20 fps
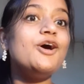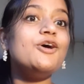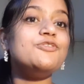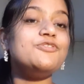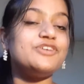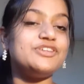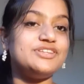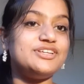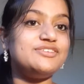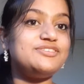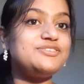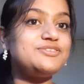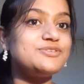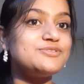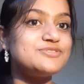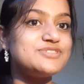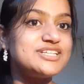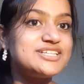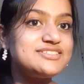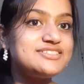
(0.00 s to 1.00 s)
for the
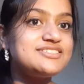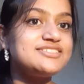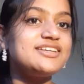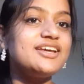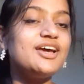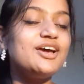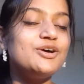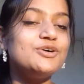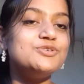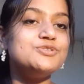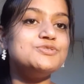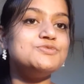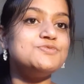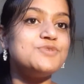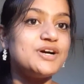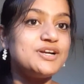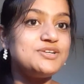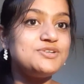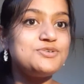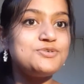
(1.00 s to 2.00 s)
students who
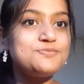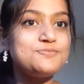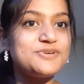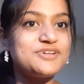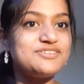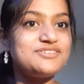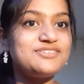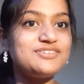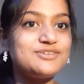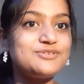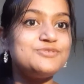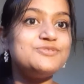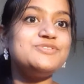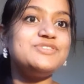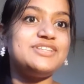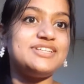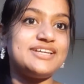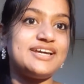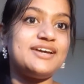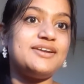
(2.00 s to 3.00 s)
want to pursue
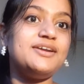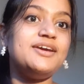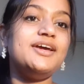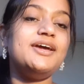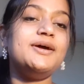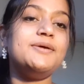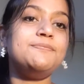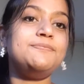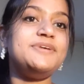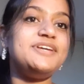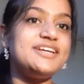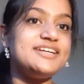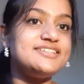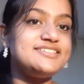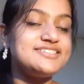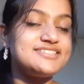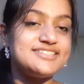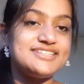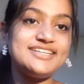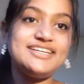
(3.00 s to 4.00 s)
their
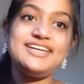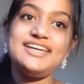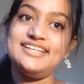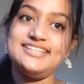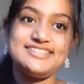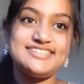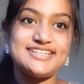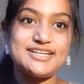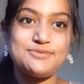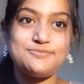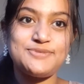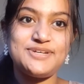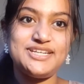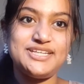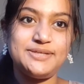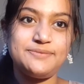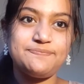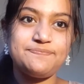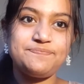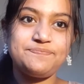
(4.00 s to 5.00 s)
PhD in
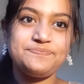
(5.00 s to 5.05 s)
Germany.